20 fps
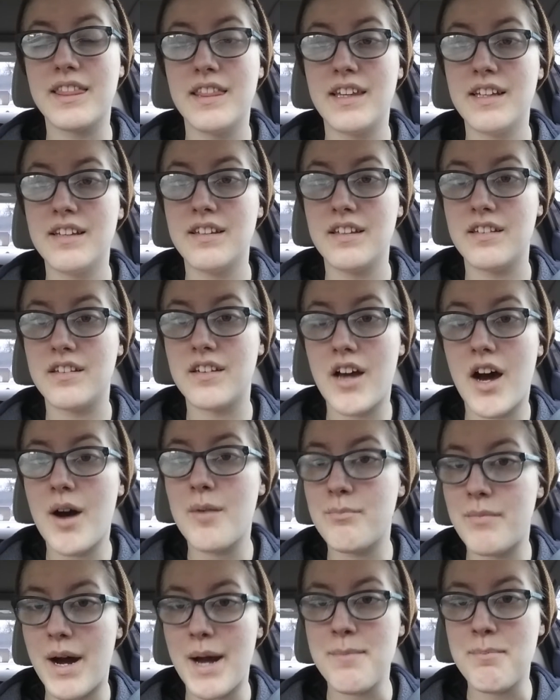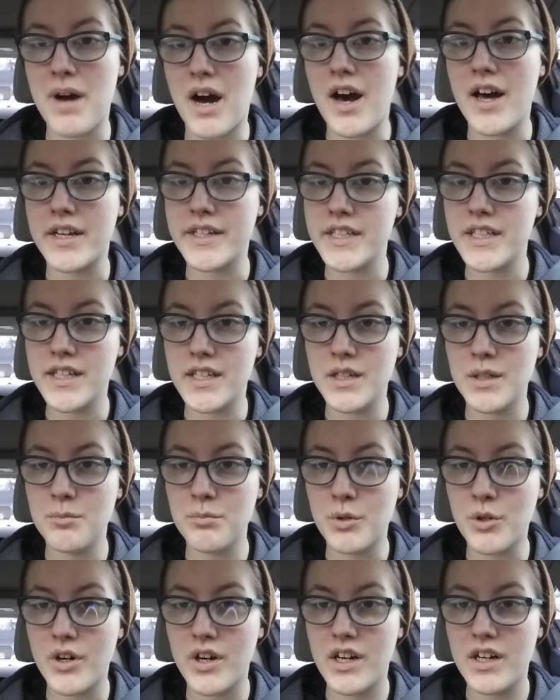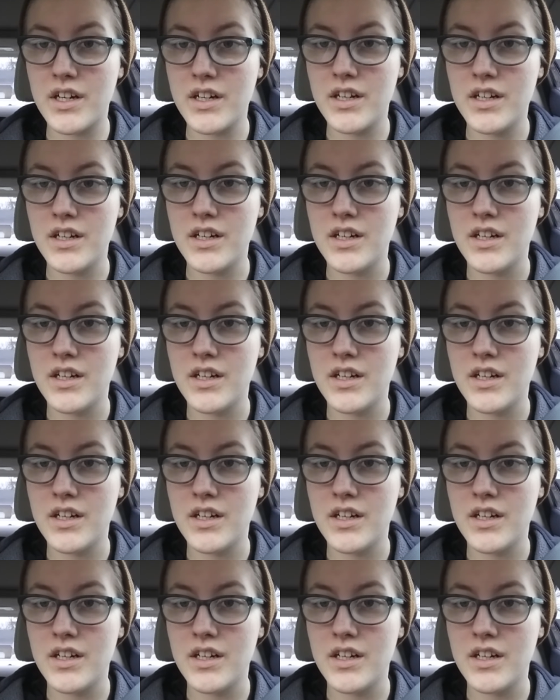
this is not my body anymore,